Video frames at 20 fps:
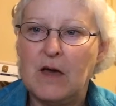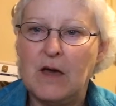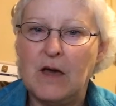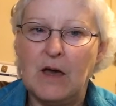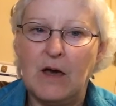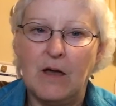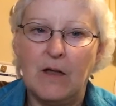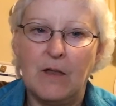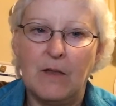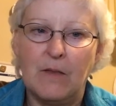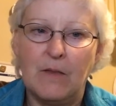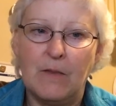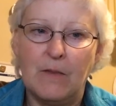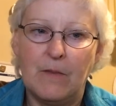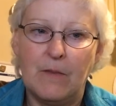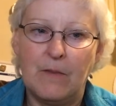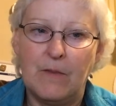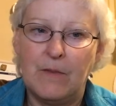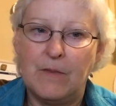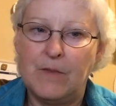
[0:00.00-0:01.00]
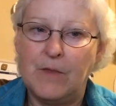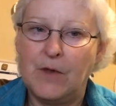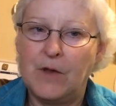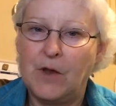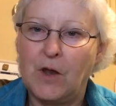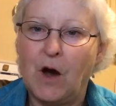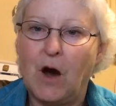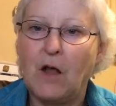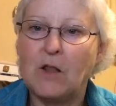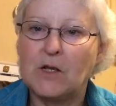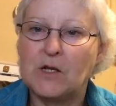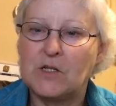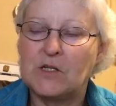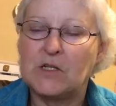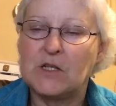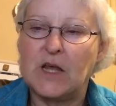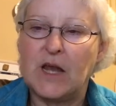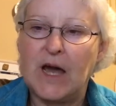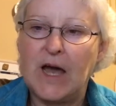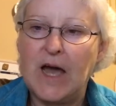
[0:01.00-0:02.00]
and the
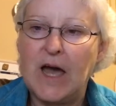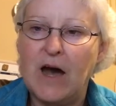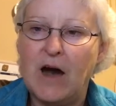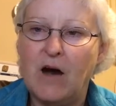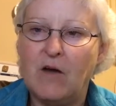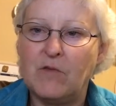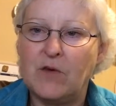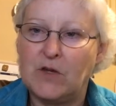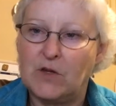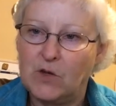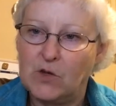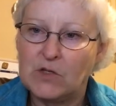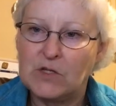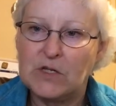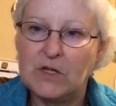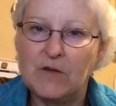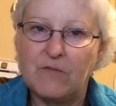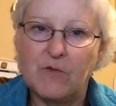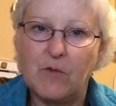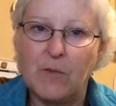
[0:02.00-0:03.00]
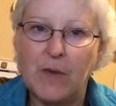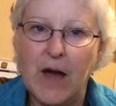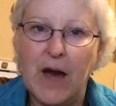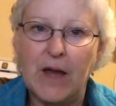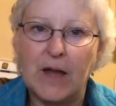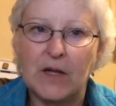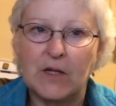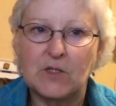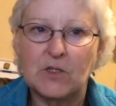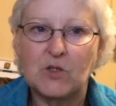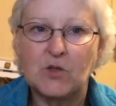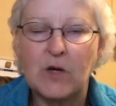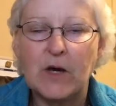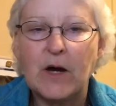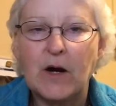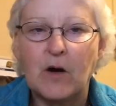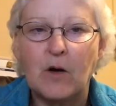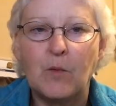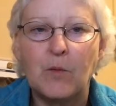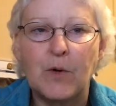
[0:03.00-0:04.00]
knowledge that I have in nursing informatics to
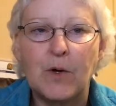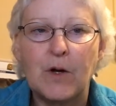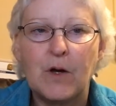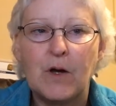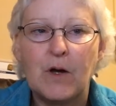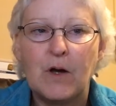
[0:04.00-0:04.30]
help